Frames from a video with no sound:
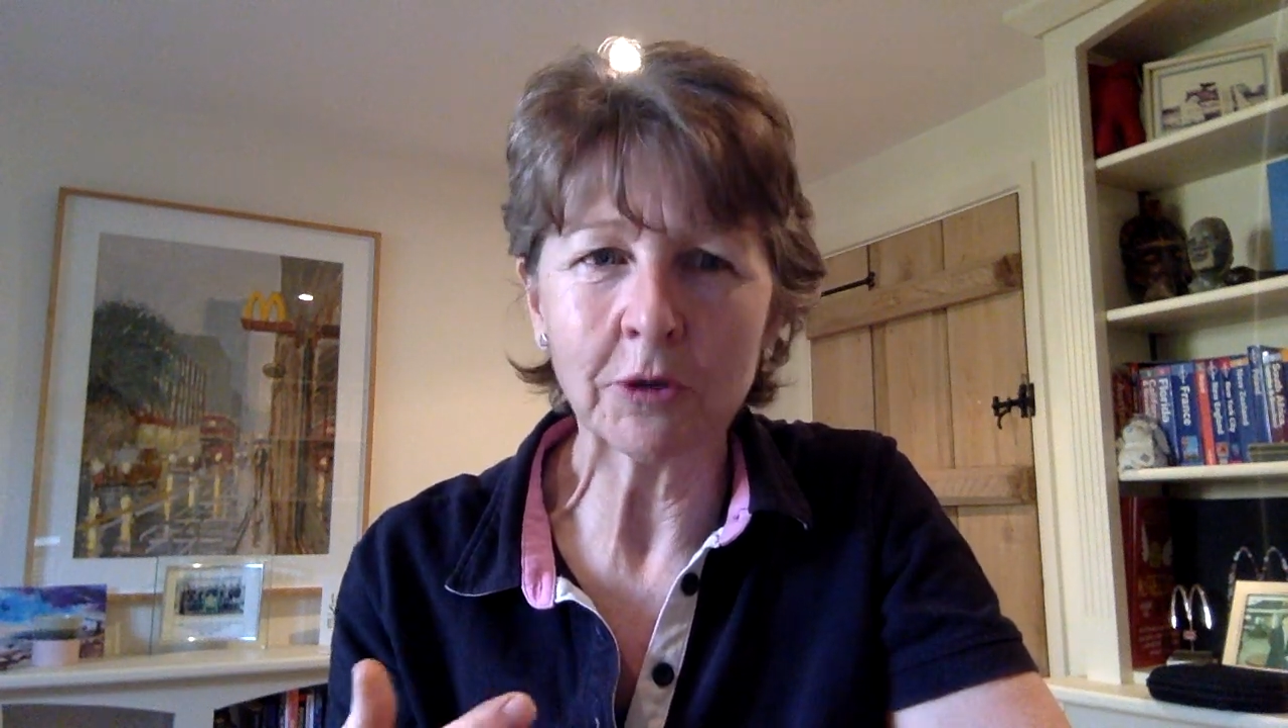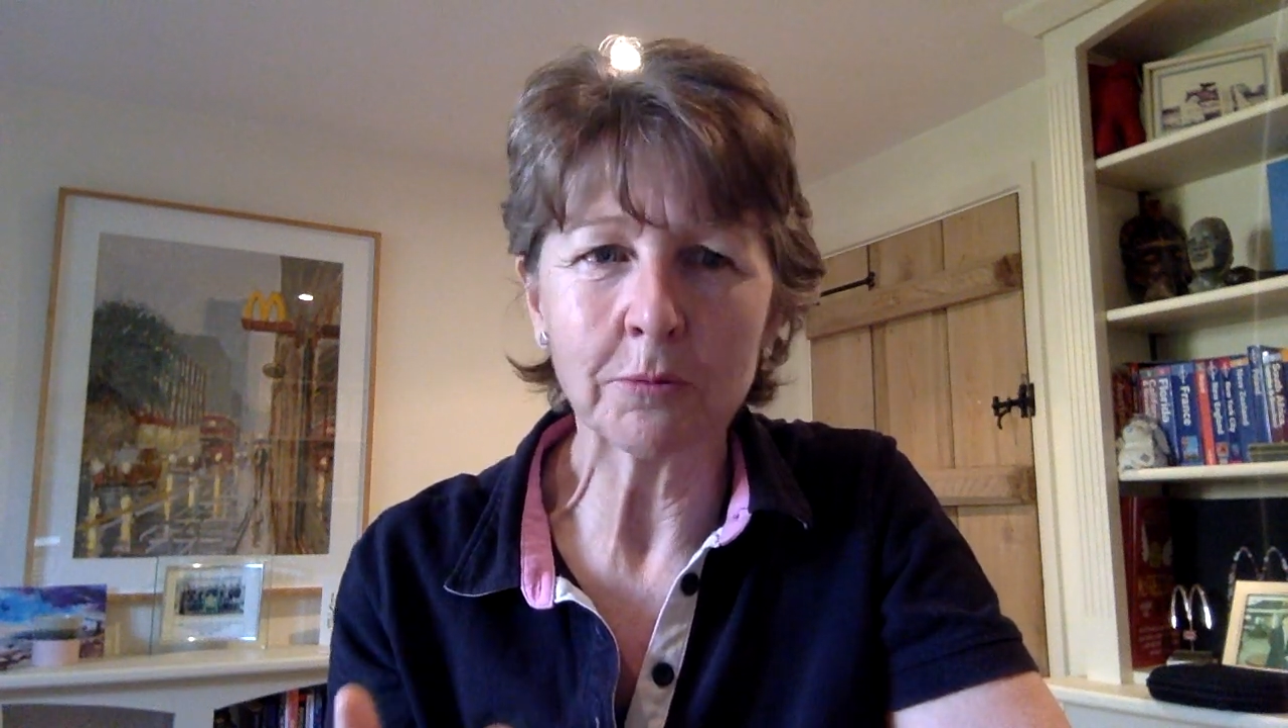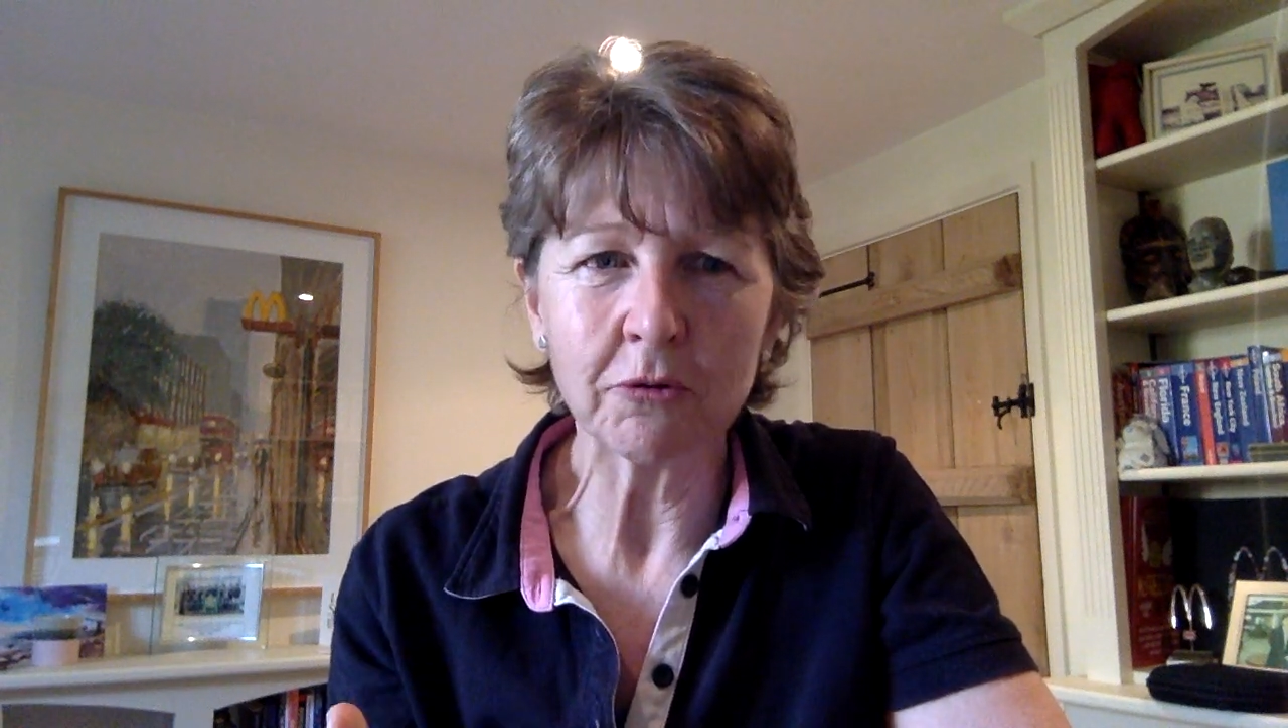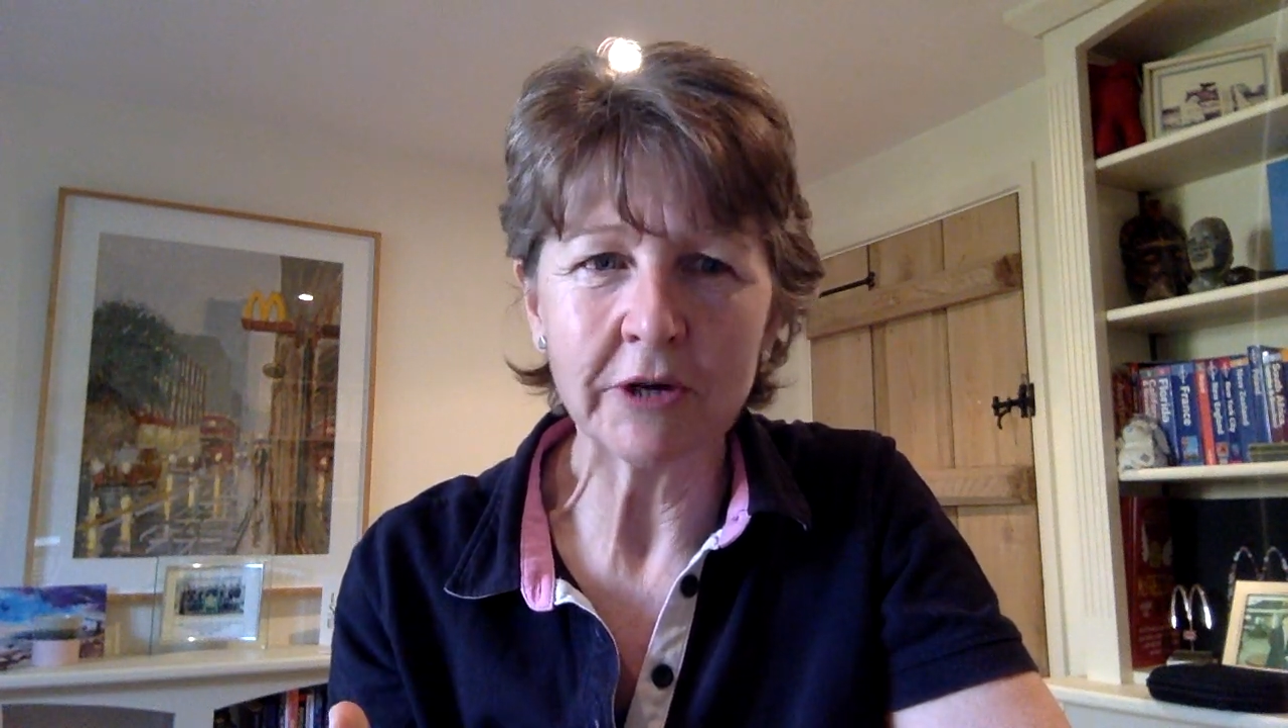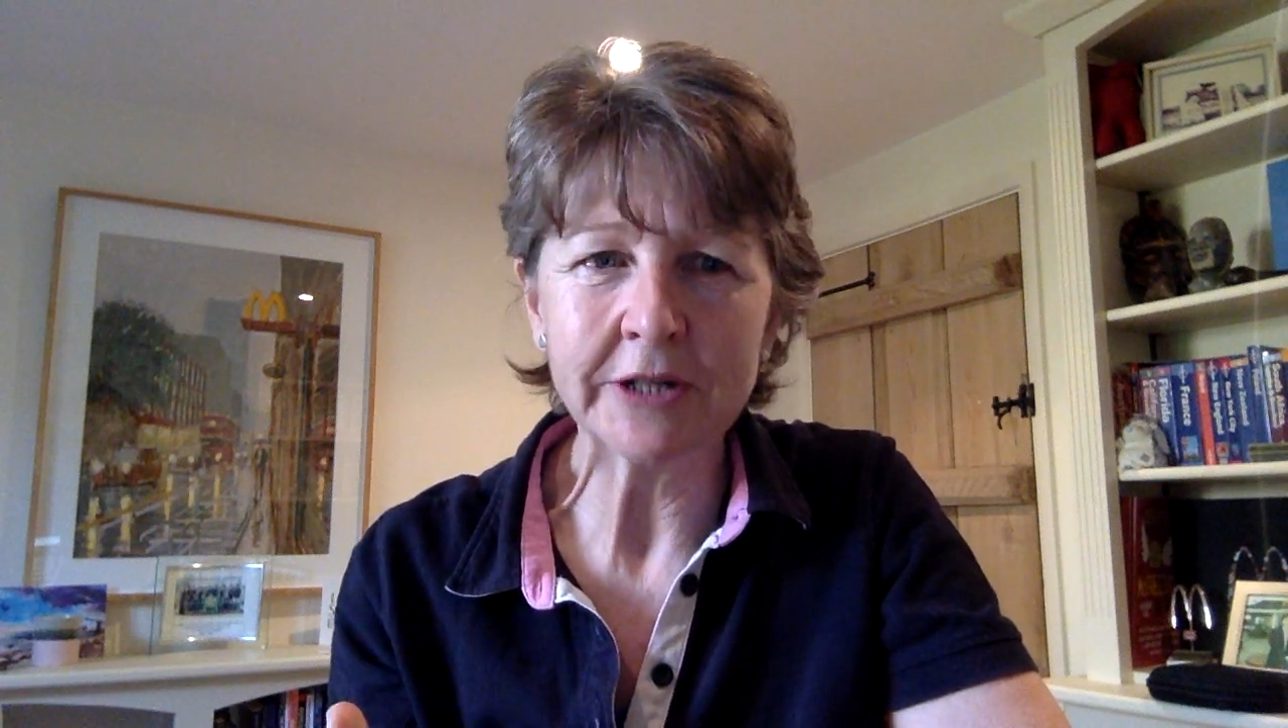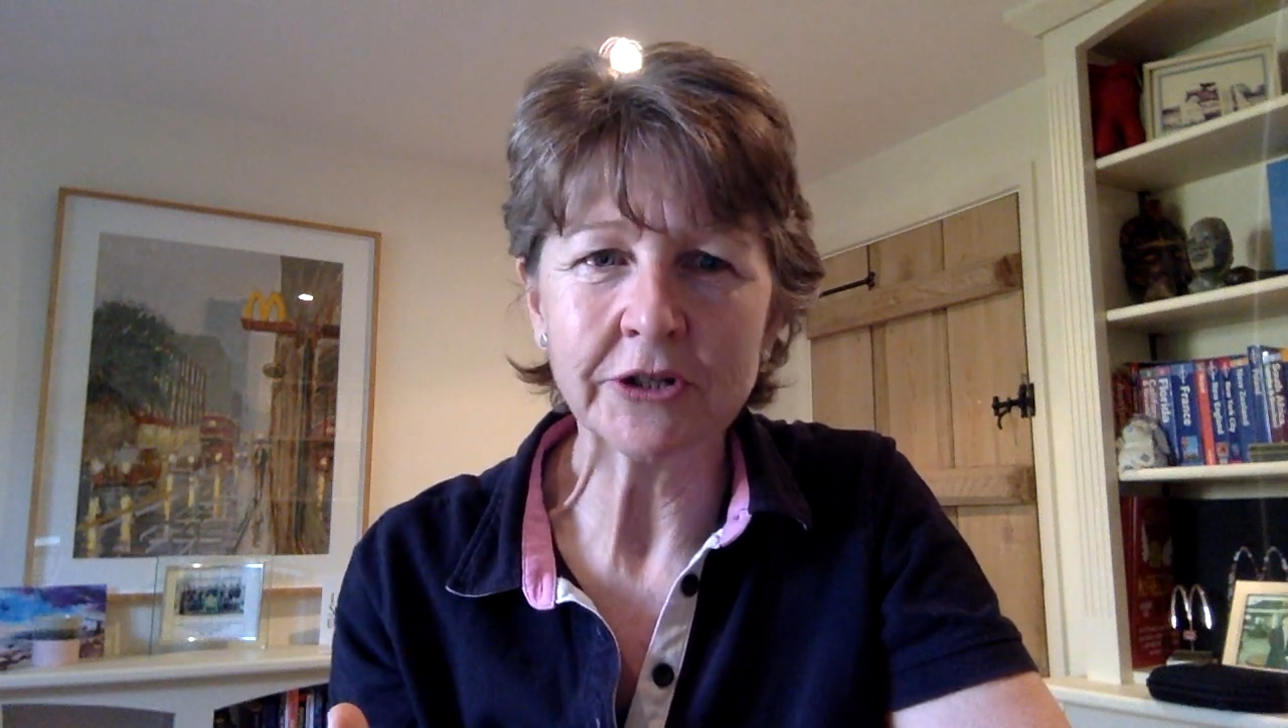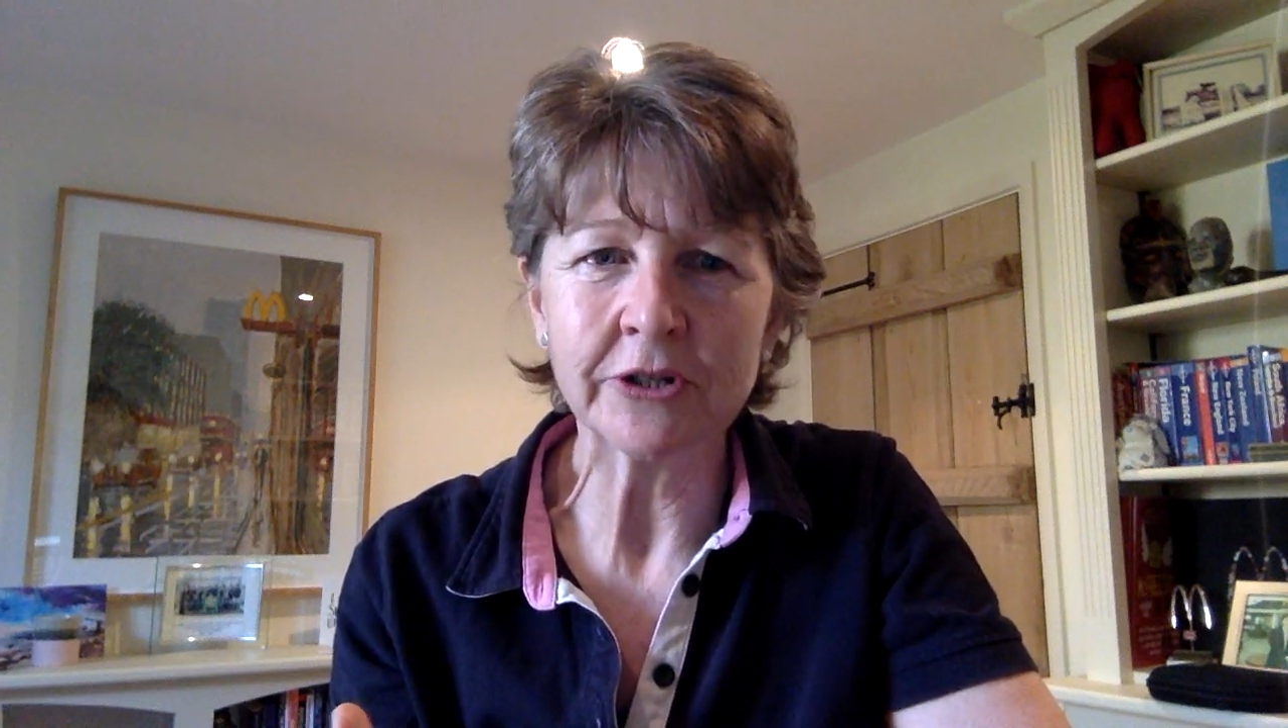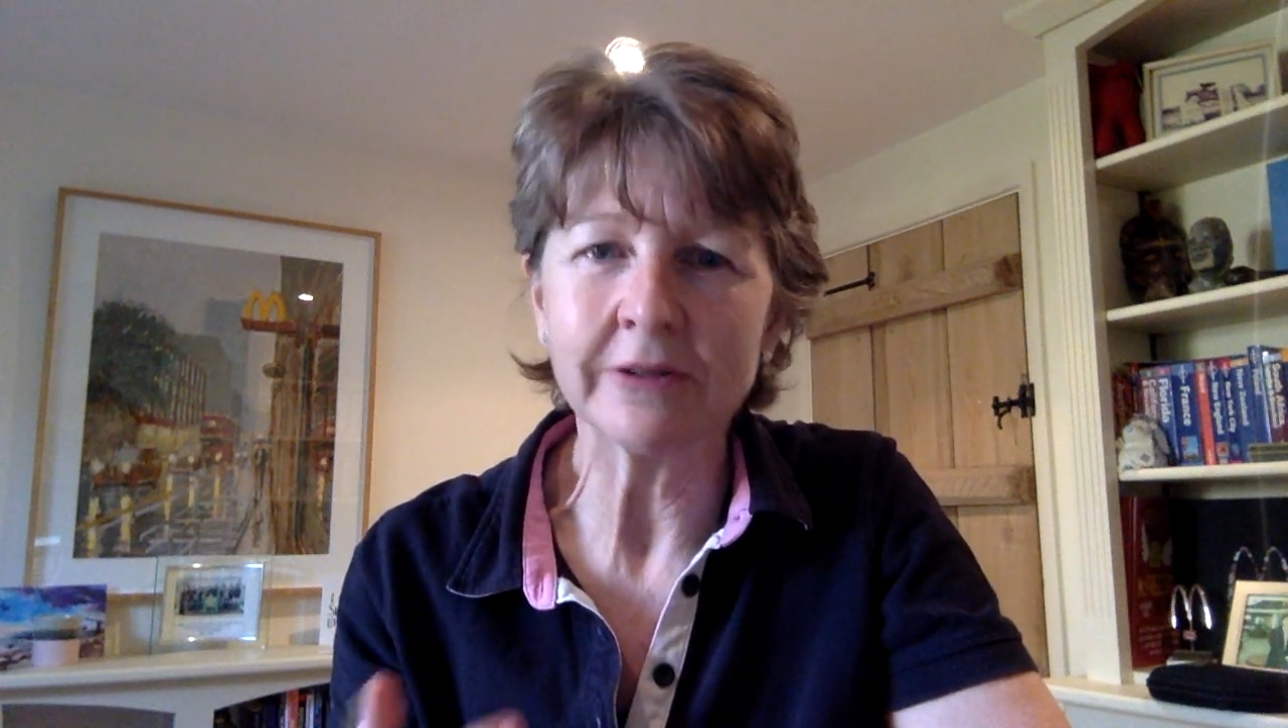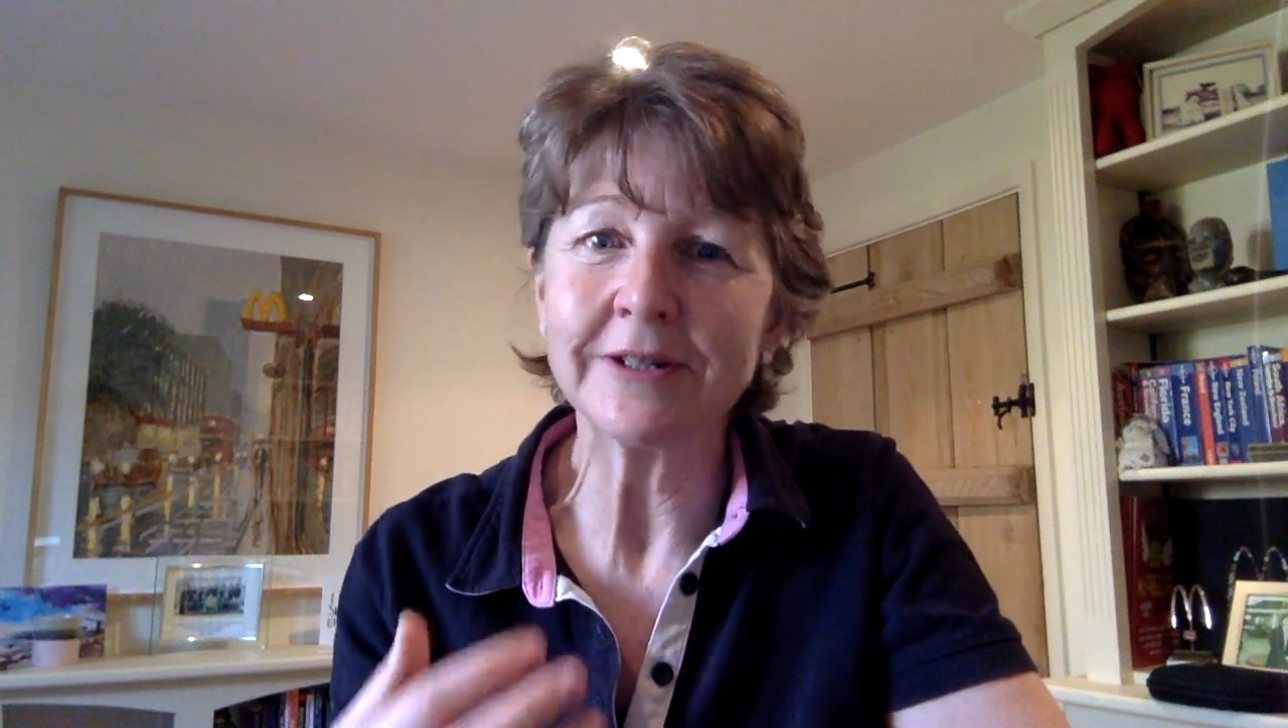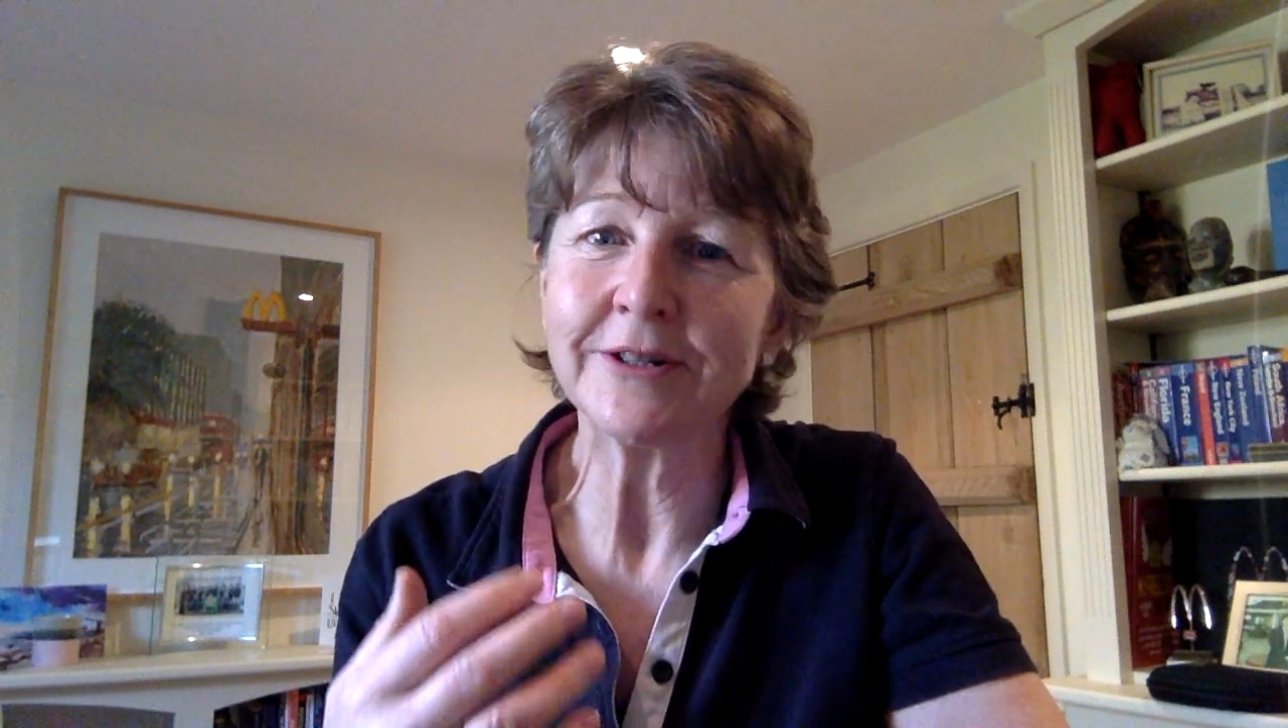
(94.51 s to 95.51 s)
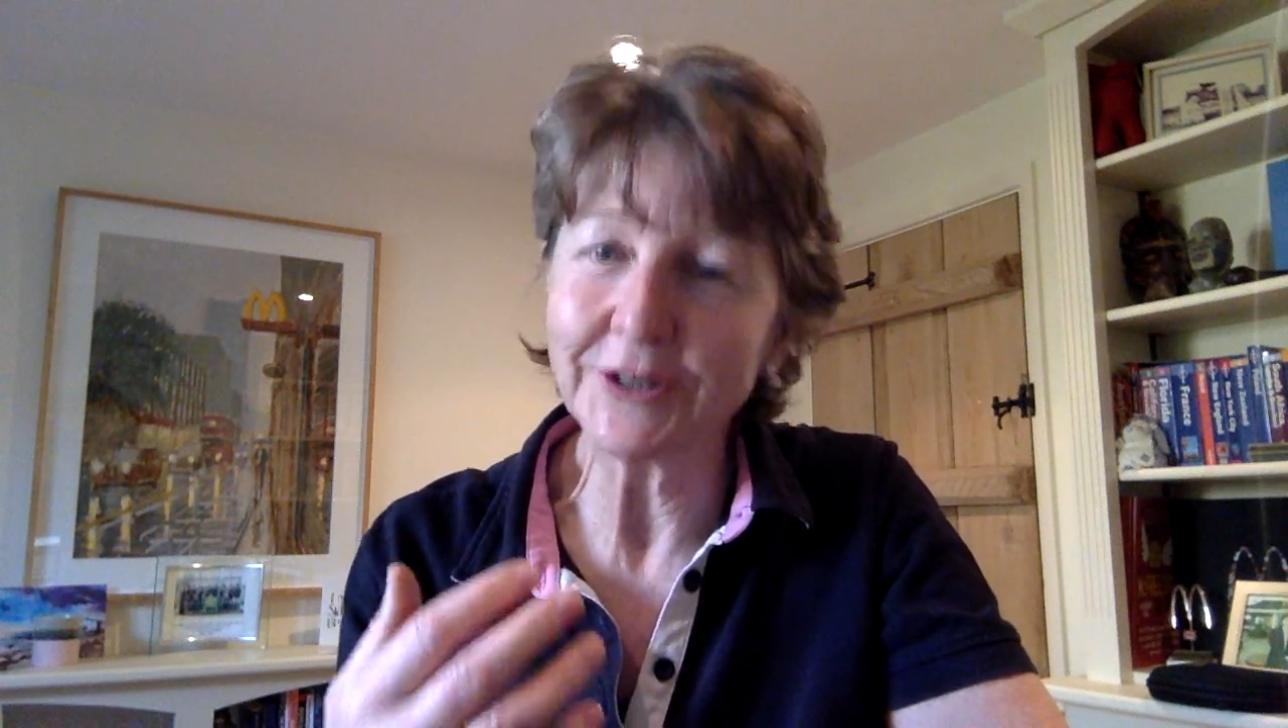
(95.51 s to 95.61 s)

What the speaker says: operation that